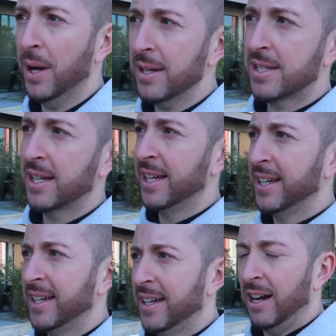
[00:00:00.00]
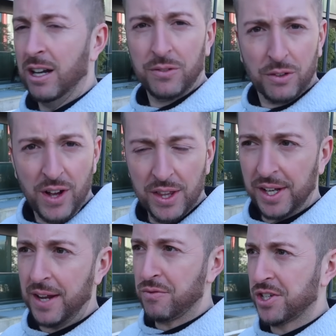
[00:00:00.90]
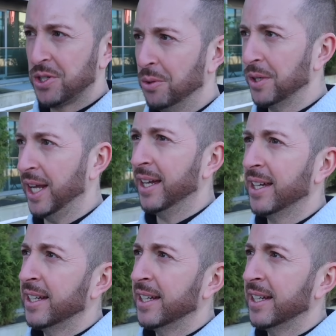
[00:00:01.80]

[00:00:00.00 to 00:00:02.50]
but I love the fact that they've restored it.